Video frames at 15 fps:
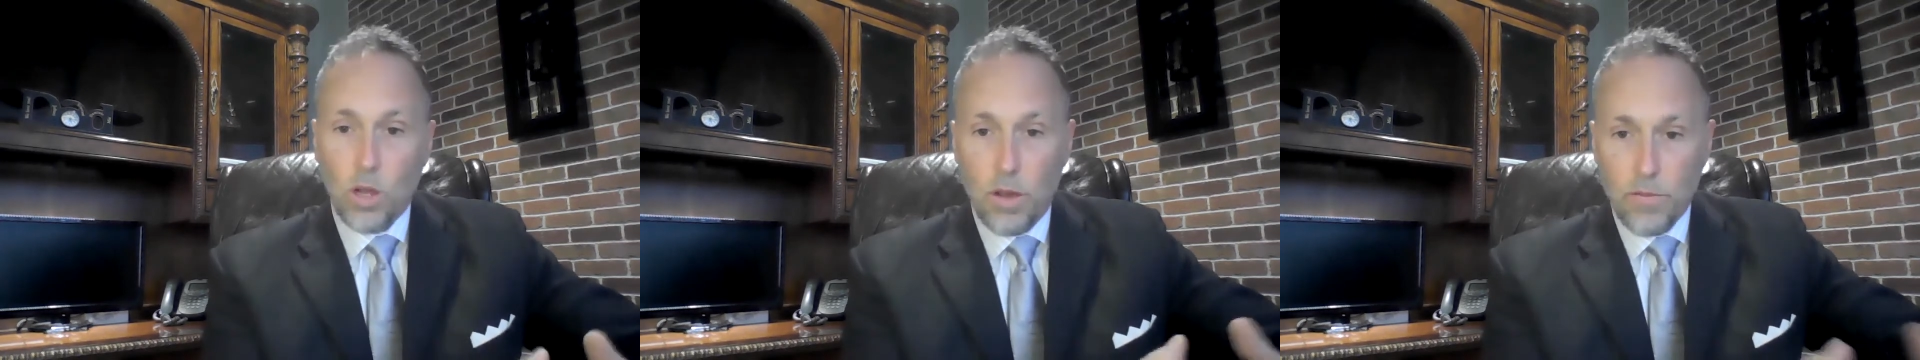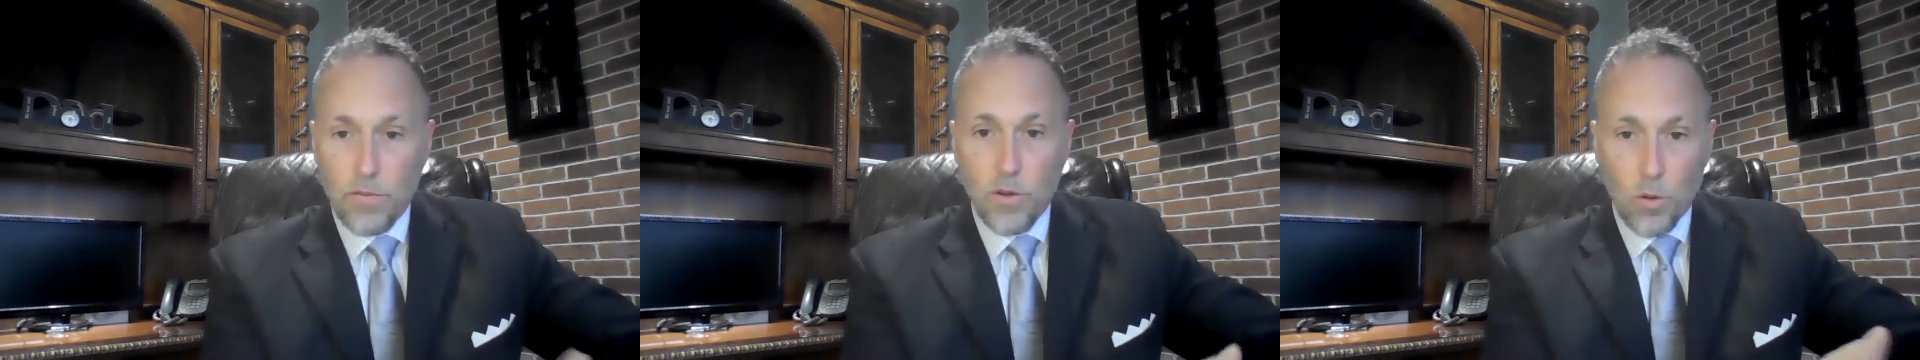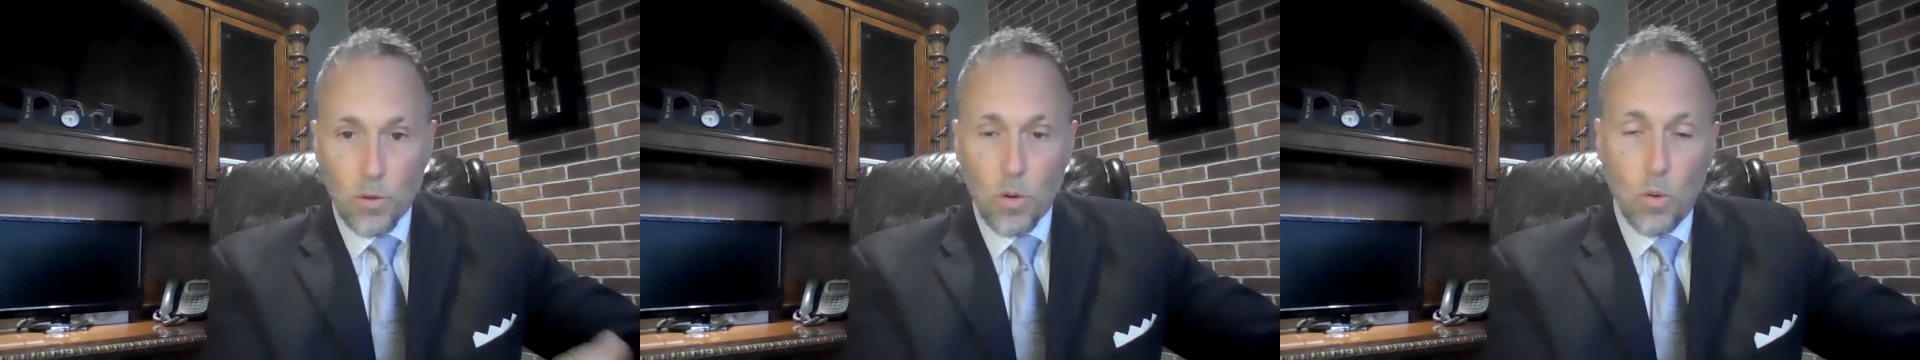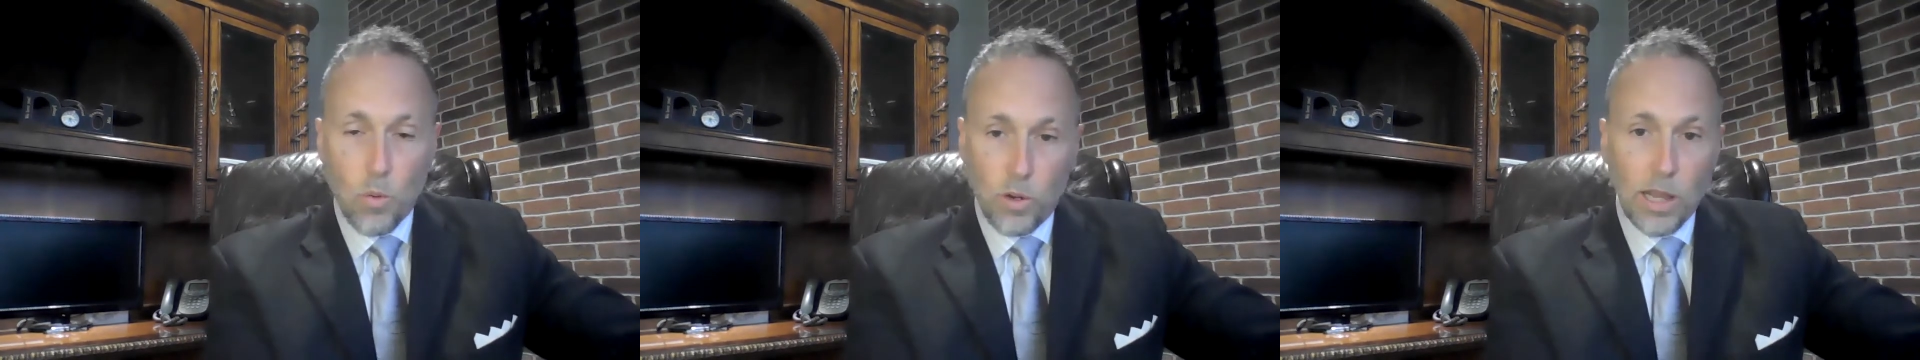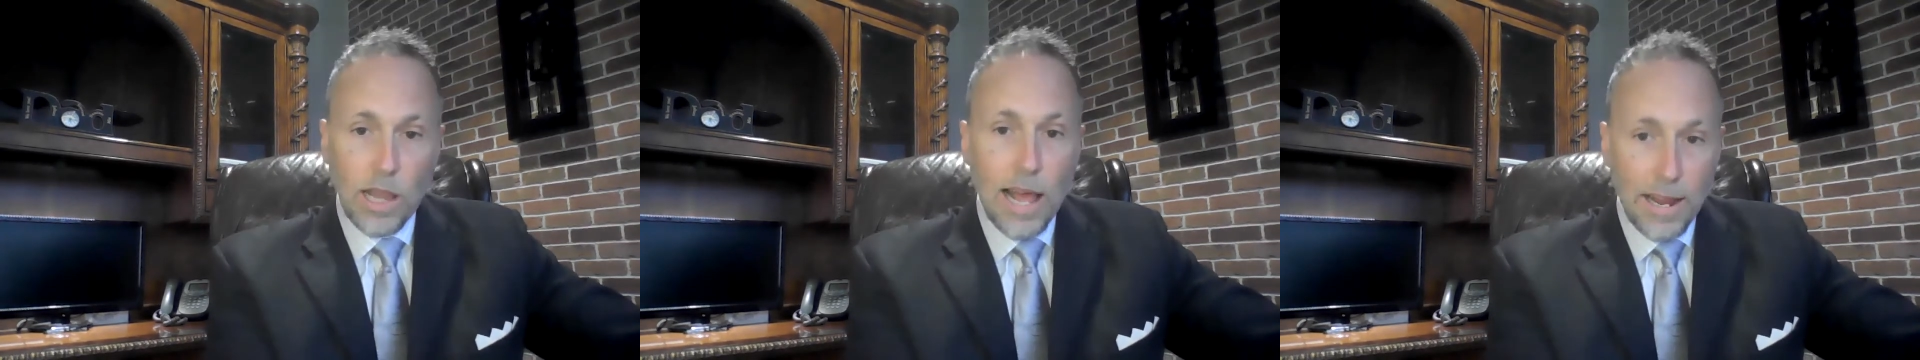of your own
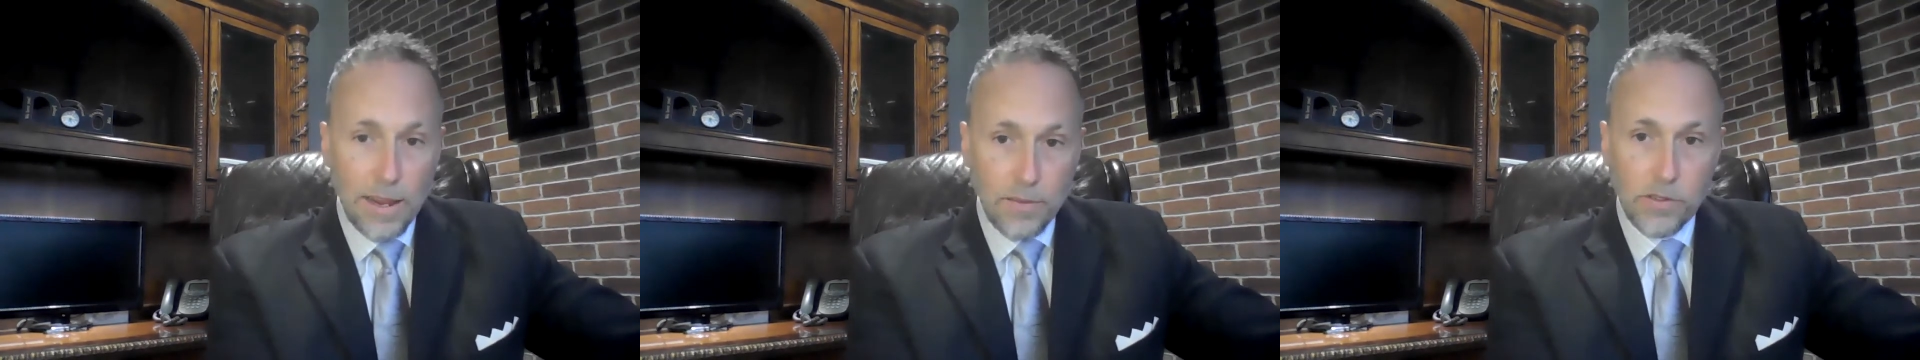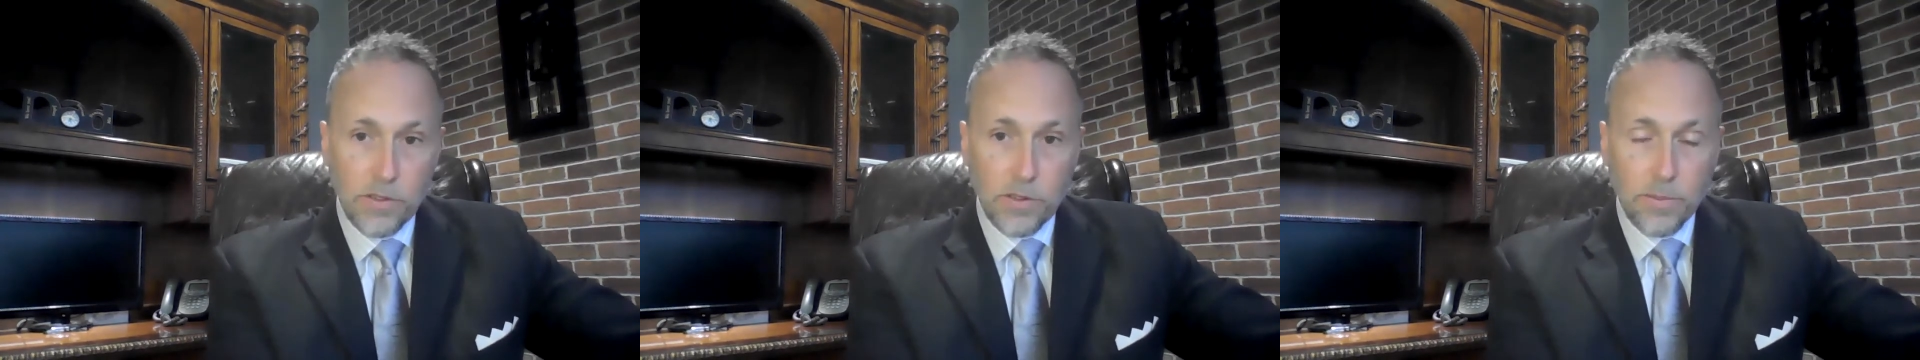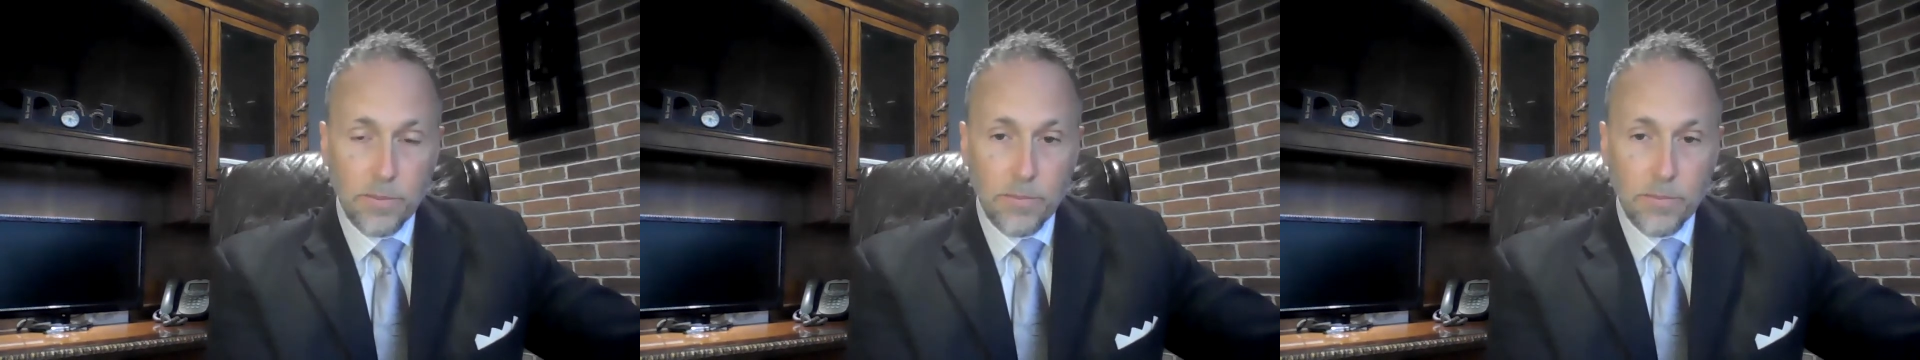lives.